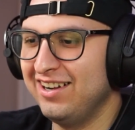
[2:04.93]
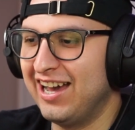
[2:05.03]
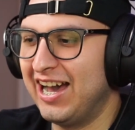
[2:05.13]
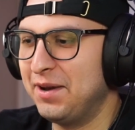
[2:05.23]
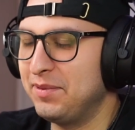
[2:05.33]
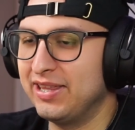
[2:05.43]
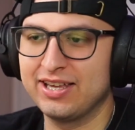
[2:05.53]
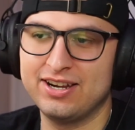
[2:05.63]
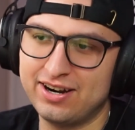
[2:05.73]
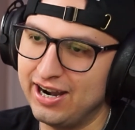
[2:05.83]
Nah, I'd be
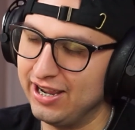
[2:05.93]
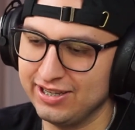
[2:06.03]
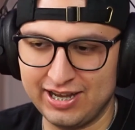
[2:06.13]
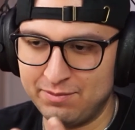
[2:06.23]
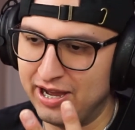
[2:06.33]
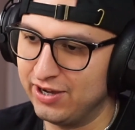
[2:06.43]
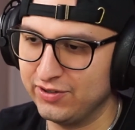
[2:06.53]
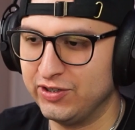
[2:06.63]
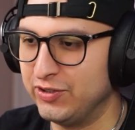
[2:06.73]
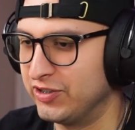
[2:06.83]
like, alright, I'm
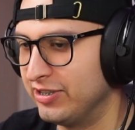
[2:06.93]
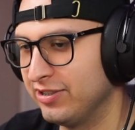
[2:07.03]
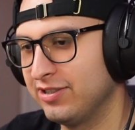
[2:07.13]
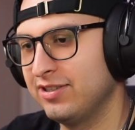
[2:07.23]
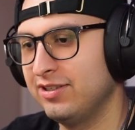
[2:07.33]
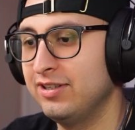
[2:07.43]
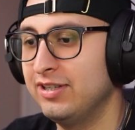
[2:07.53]
out, deuces.